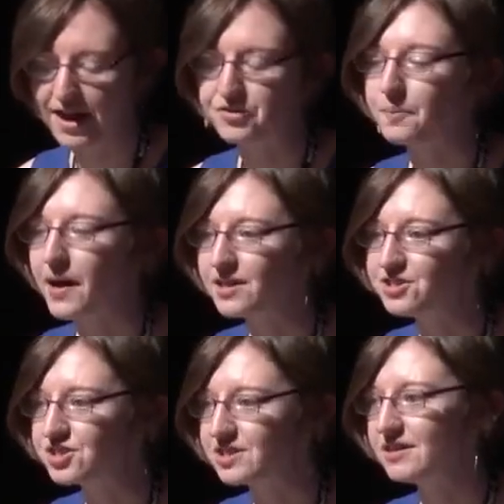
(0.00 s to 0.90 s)

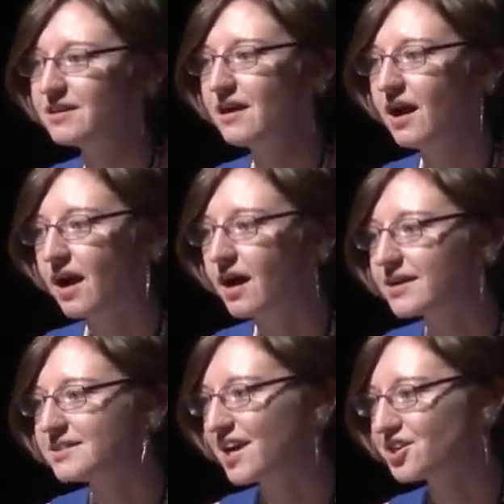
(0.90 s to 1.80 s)
anthropology,
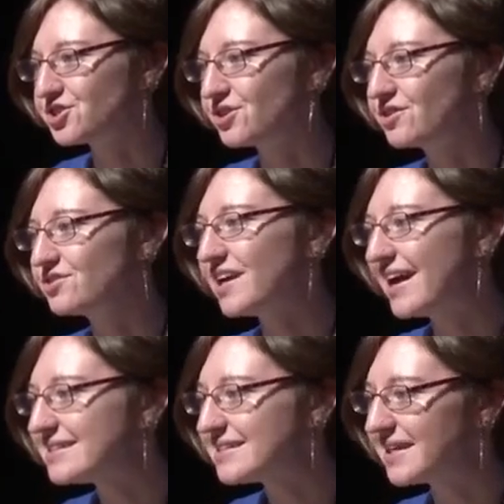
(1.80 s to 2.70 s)
architecture,
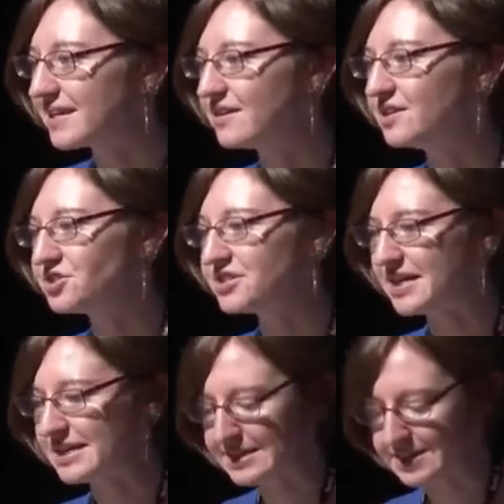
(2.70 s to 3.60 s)
science and technology
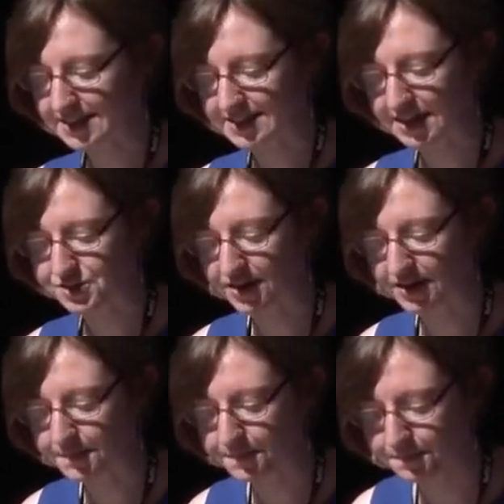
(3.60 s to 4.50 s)
studies,
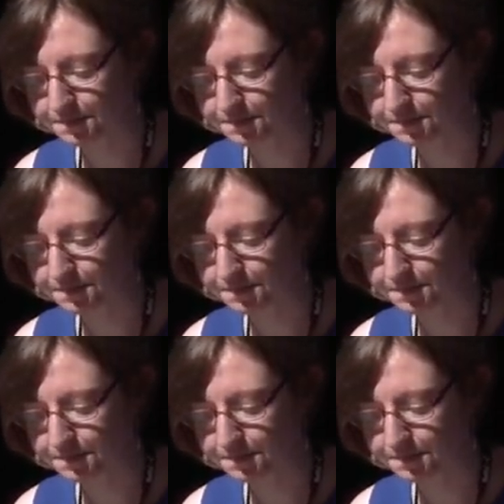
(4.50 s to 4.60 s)
etc.